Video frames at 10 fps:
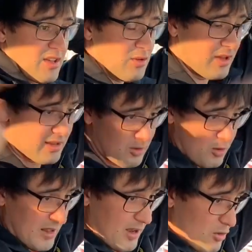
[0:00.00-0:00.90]
You can
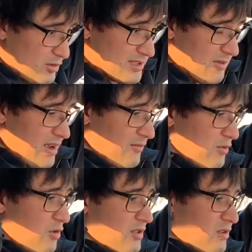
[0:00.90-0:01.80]
go like all the way up
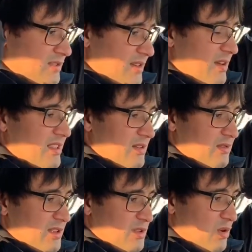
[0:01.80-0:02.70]
front, all the way
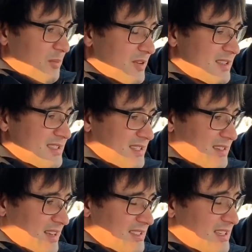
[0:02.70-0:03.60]
on the top. It's
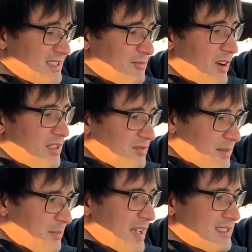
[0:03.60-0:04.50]
I think this is one of
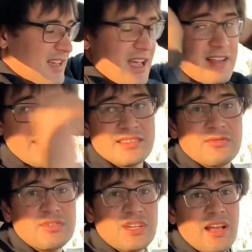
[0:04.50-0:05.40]
the best
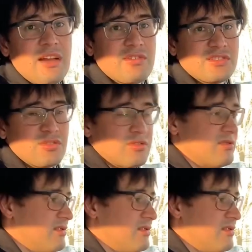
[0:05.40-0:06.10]
headrests which I ever saw.